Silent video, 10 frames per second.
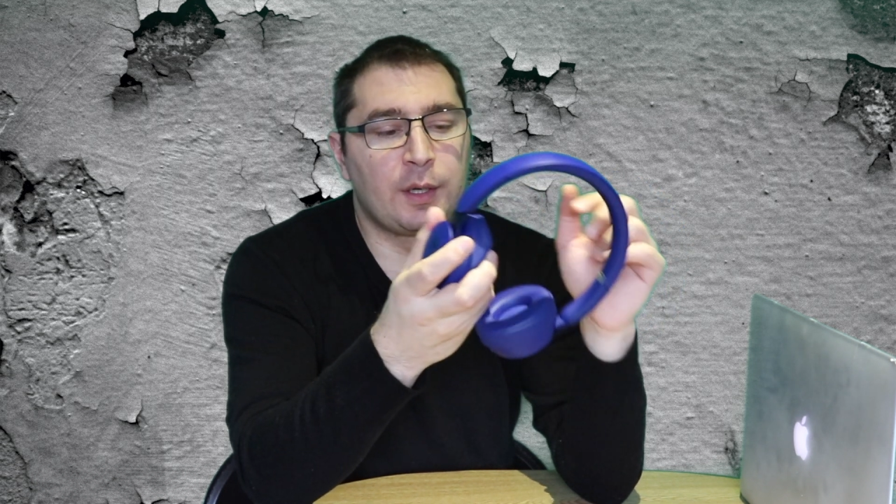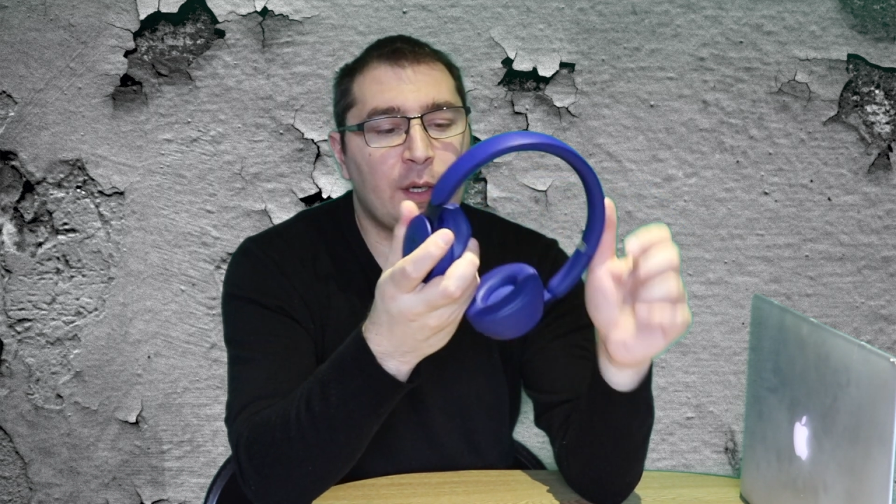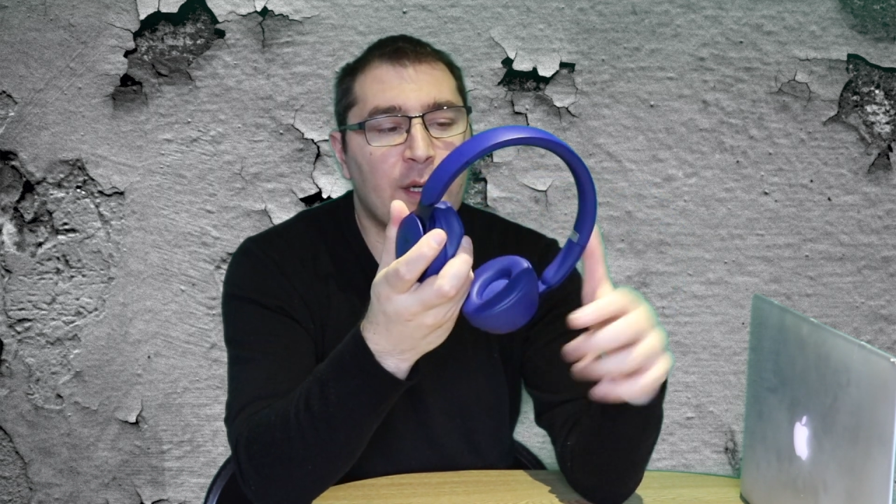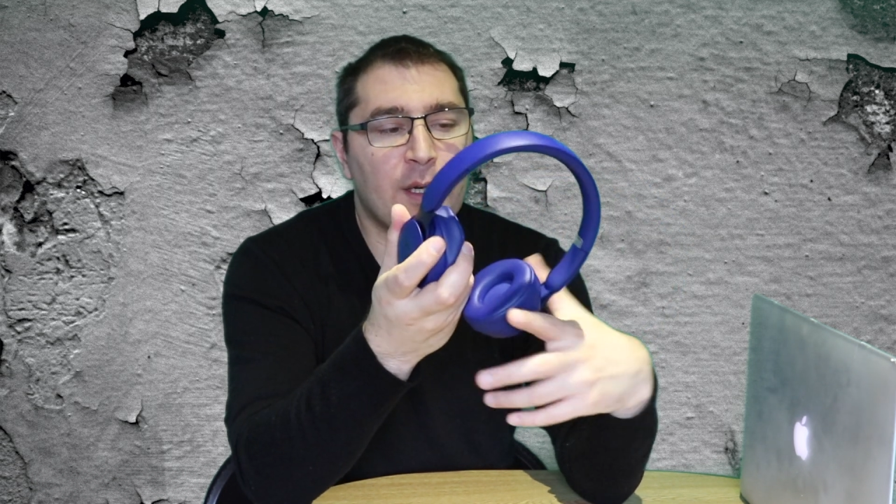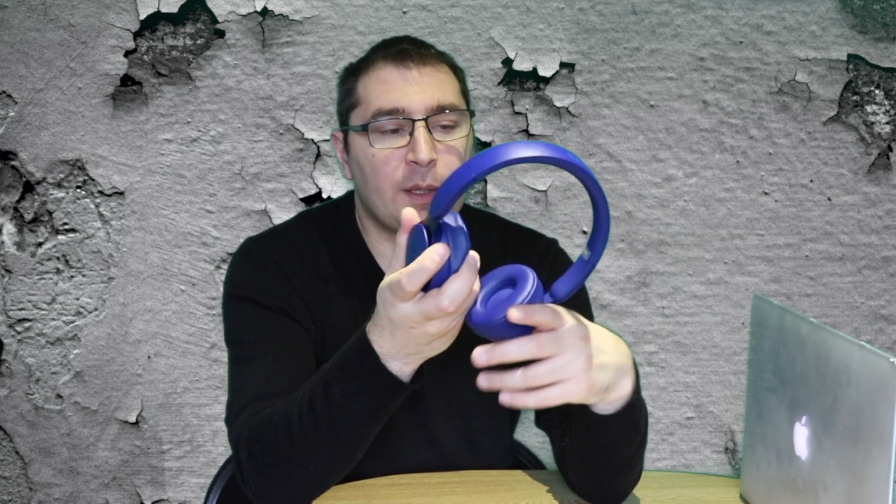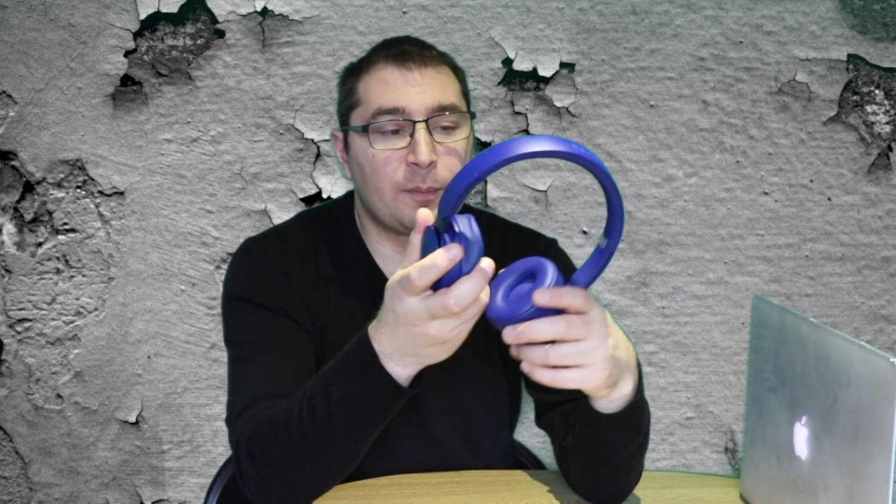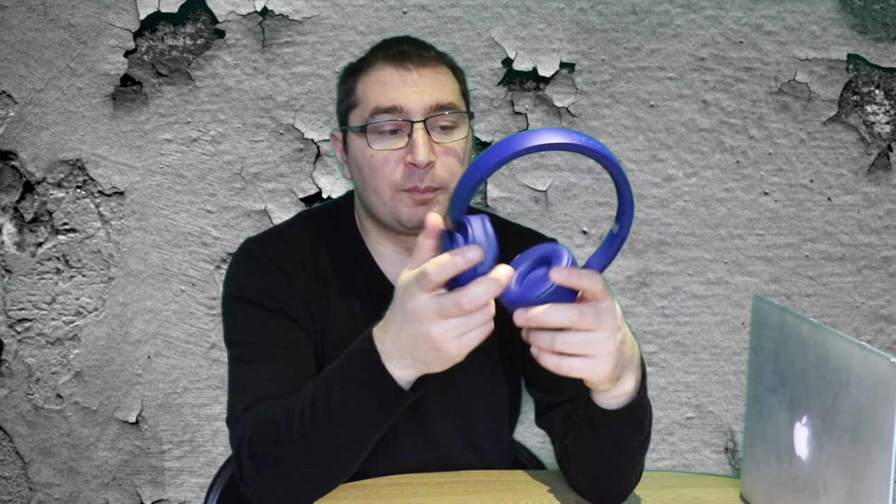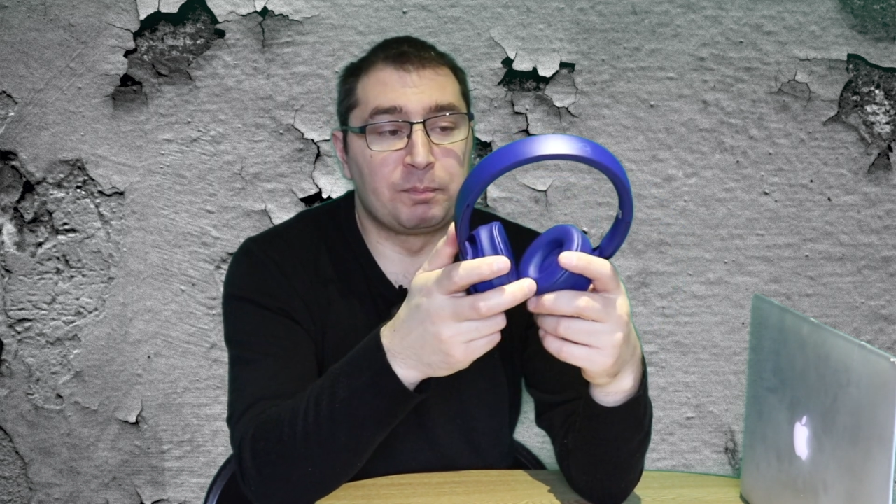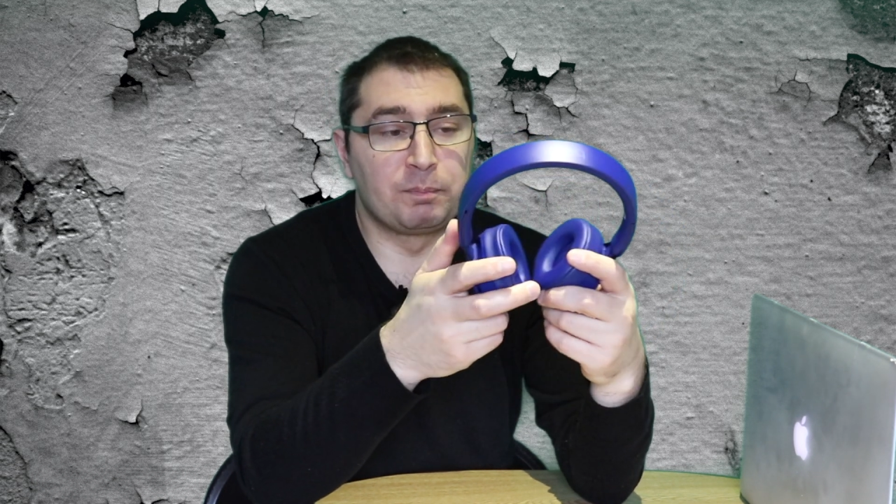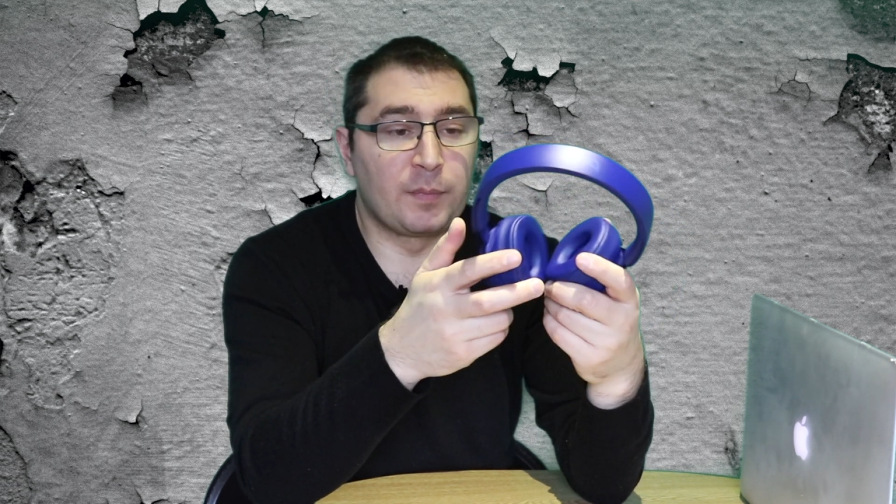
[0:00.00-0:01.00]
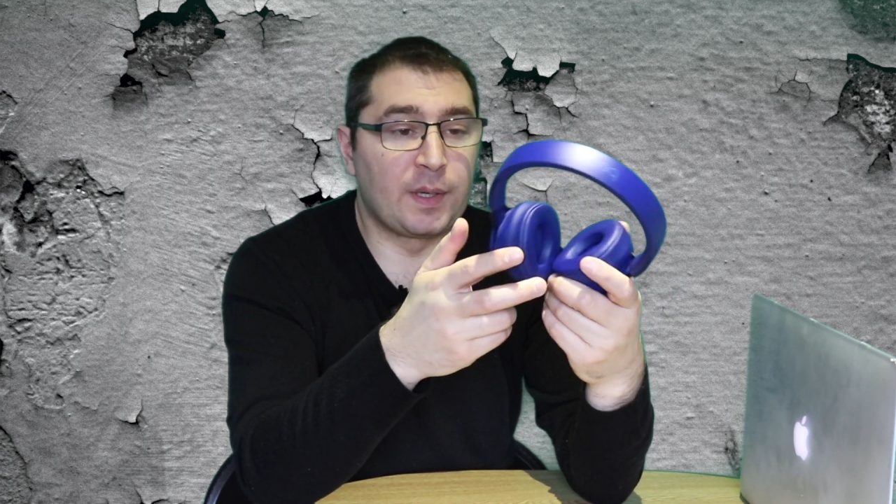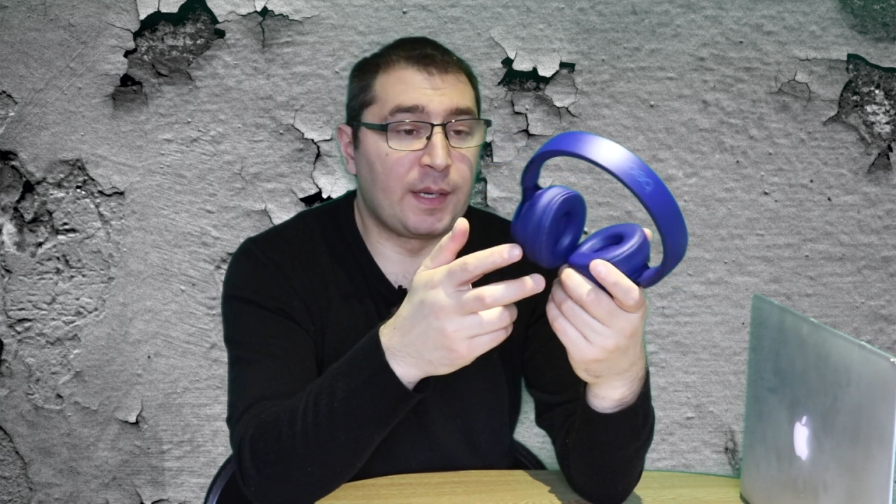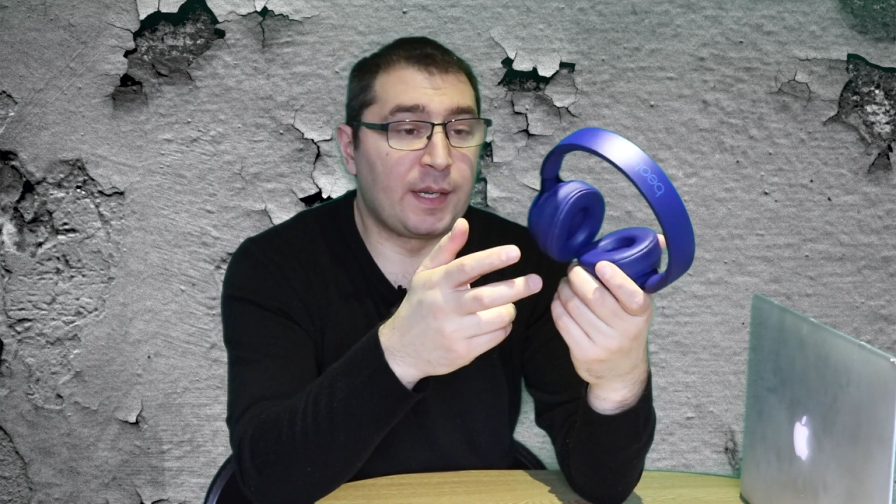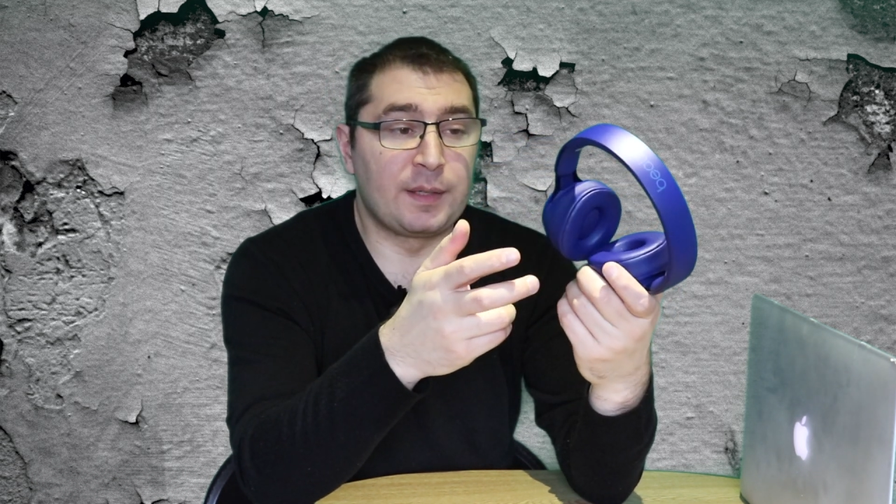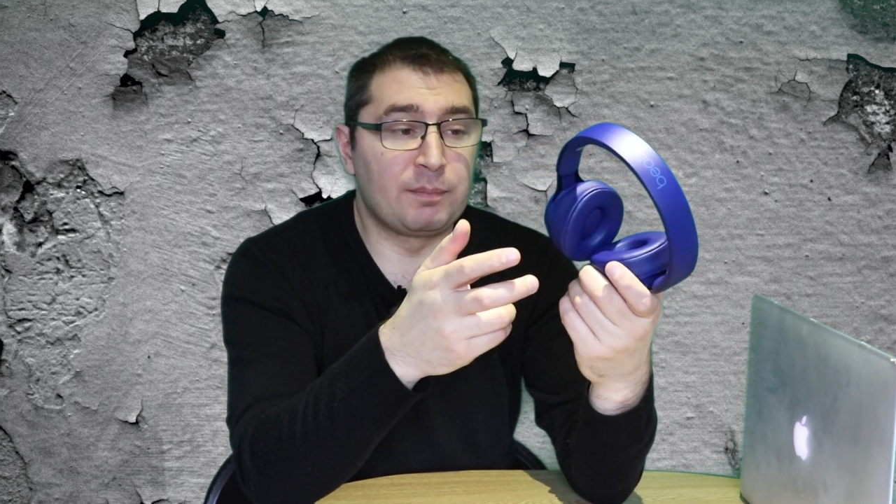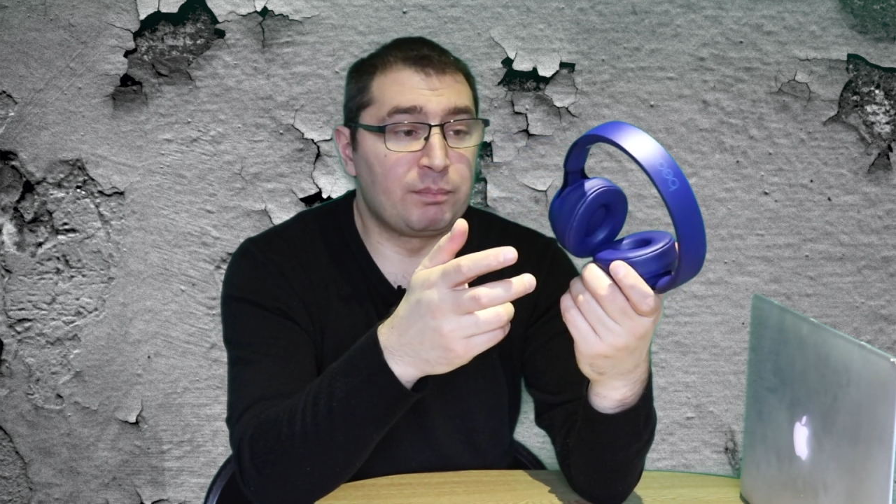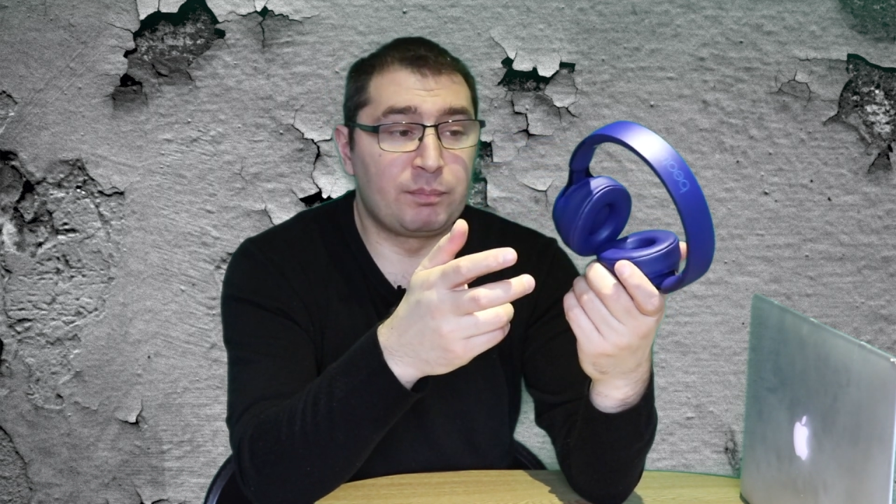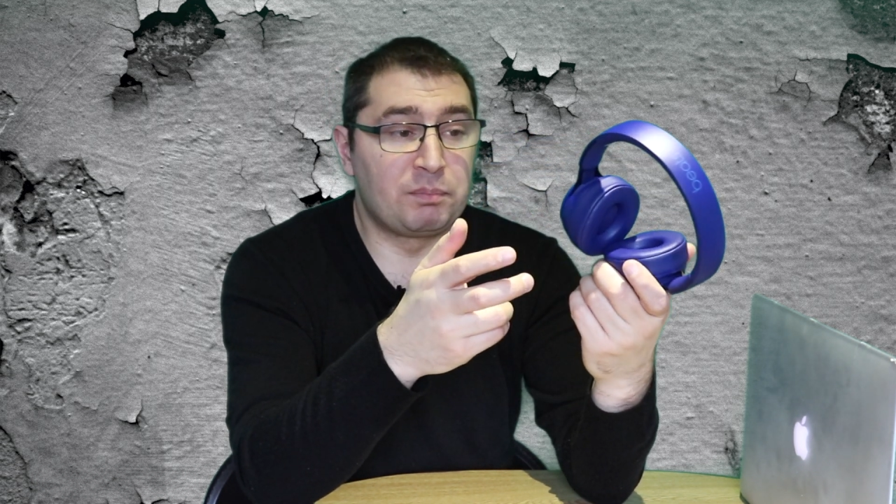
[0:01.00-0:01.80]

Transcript: and